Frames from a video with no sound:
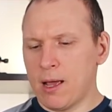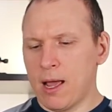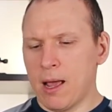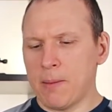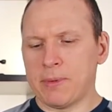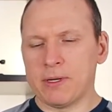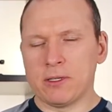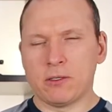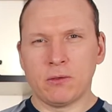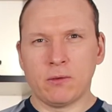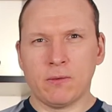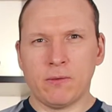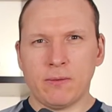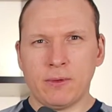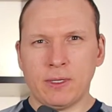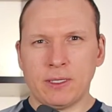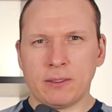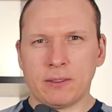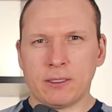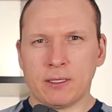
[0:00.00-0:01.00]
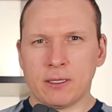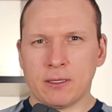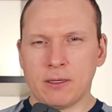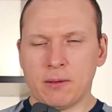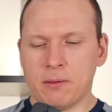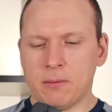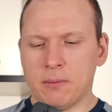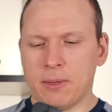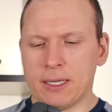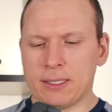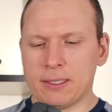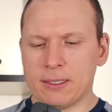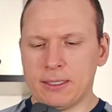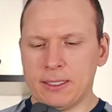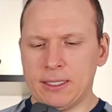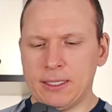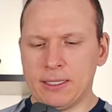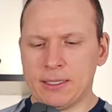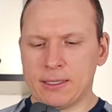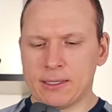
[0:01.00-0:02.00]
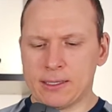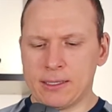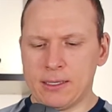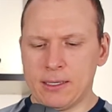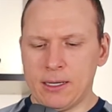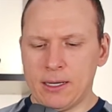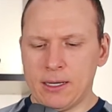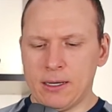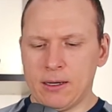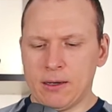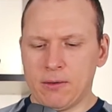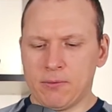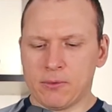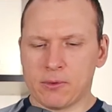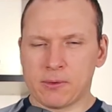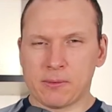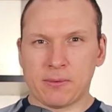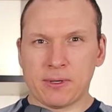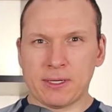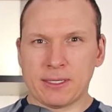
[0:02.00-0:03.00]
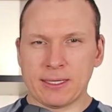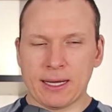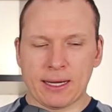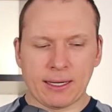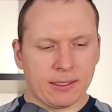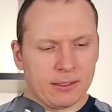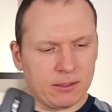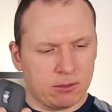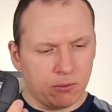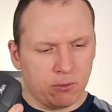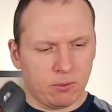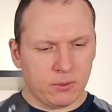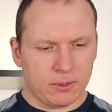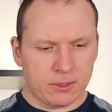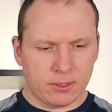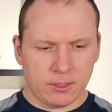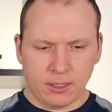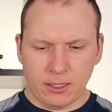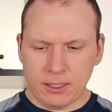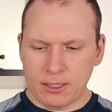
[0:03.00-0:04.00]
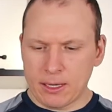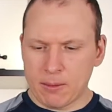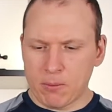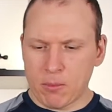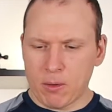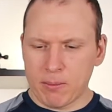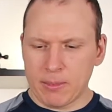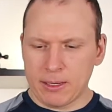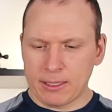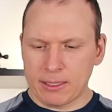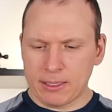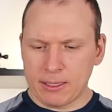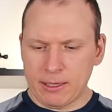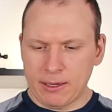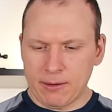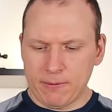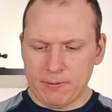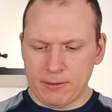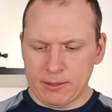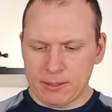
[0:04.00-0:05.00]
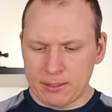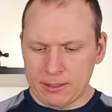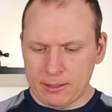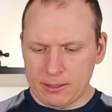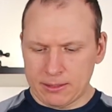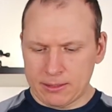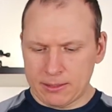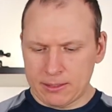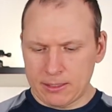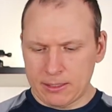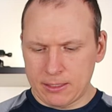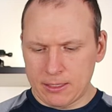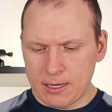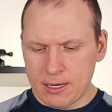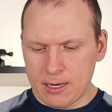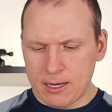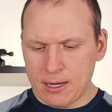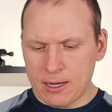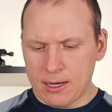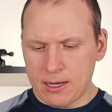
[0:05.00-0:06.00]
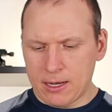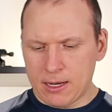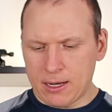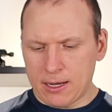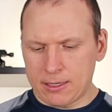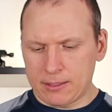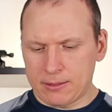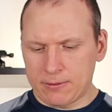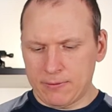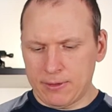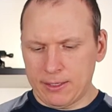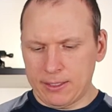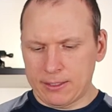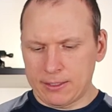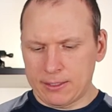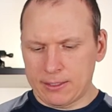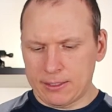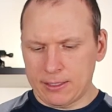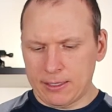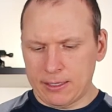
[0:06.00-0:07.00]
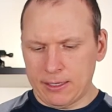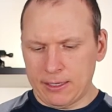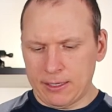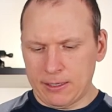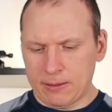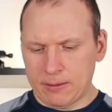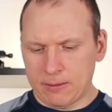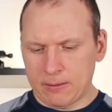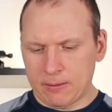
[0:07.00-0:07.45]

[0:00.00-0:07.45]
I presume this button here for 3 seconds. We will see in a moment if it is as they say.